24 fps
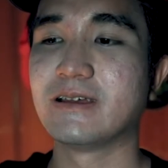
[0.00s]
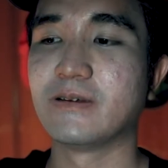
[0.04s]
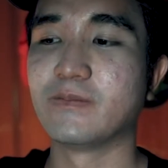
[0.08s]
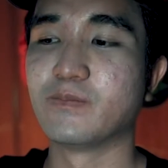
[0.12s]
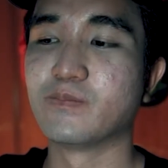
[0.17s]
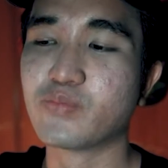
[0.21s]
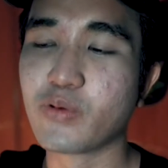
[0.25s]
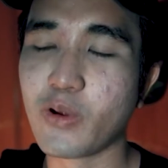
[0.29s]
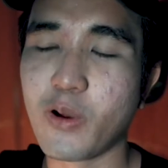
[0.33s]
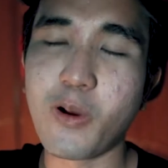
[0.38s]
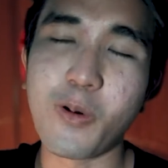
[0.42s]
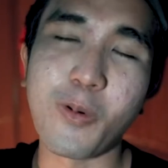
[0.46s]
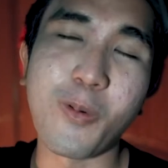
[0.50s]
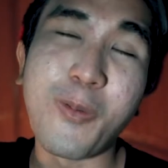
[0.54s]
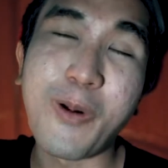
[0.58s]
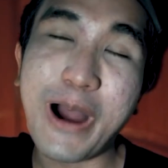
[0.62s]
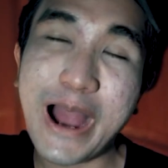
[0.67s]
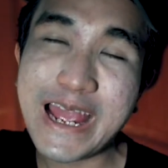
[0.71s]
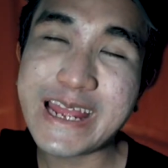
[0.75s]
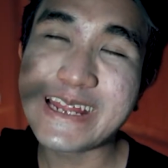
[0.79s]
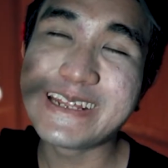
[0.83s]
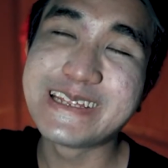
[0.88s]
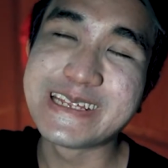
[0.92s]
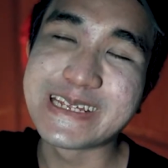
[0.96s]
bro,
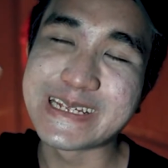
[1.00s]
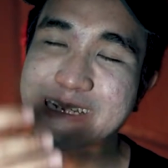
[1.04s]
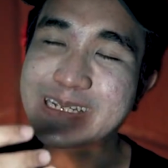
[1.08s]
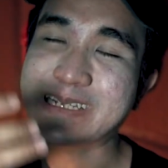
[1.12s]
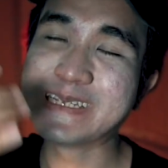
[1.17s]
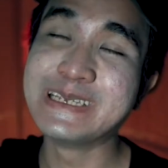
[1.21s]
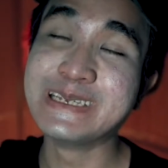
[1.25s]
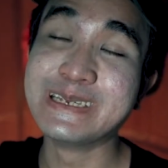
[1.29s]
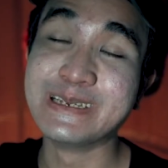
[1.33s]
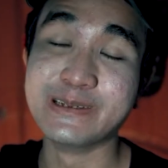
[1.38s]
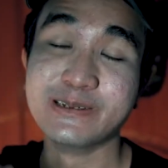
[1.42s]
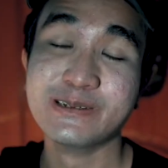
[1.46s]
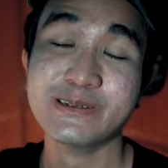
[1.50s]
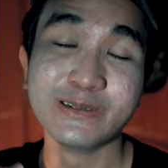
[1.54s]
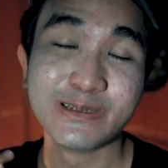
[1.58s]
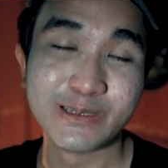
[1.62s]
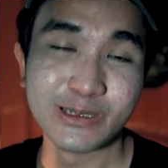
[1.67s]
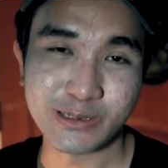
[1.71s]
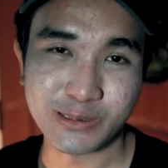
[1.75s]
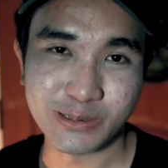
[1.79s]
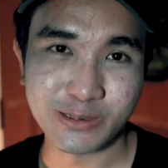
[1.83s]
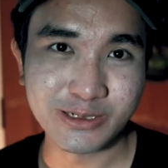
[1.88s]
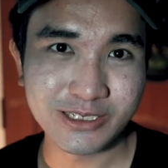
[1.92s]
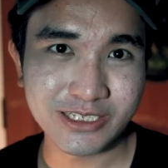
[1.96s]
why didn't you
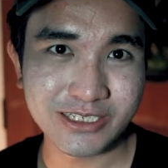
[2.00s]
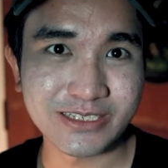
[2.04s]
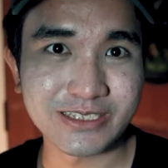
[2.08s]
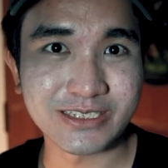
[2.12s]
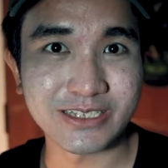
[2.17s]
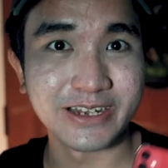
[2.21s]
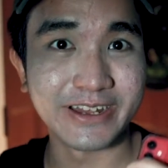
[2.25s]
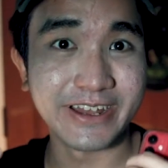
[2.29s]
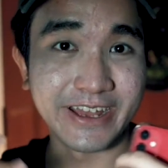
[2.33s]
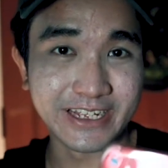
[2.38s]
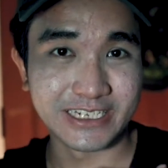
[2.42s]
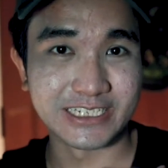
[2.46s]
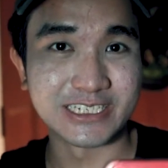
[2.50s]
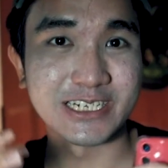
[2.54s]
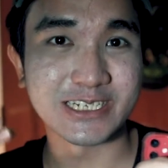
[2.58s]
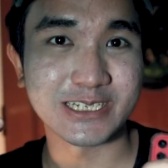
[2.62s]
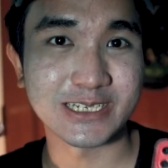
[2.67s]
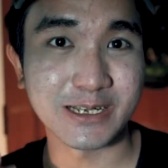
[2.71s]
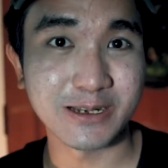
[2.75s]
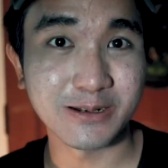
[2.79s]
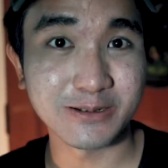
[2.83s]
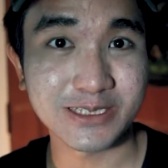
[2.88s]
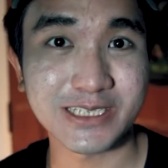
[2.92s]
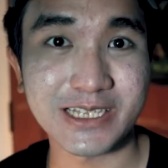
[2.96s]
use the
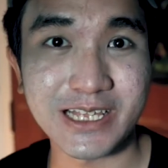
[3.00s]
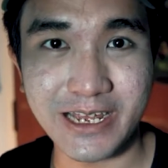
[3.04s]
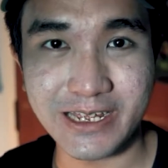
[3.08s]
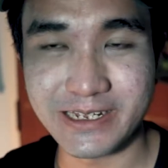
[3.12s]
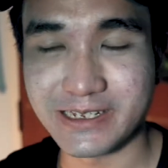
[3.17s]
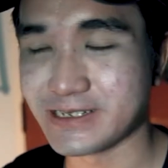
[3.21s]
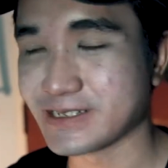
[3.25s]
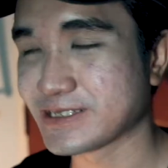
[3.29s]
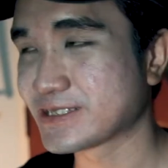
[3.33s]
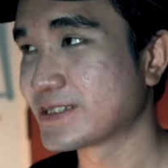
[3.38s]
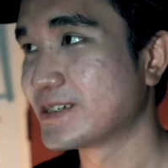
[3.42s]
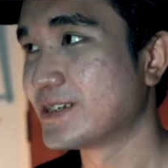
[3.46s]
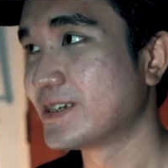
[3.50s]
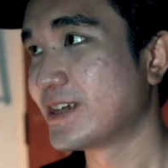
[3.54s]
HSL sliders?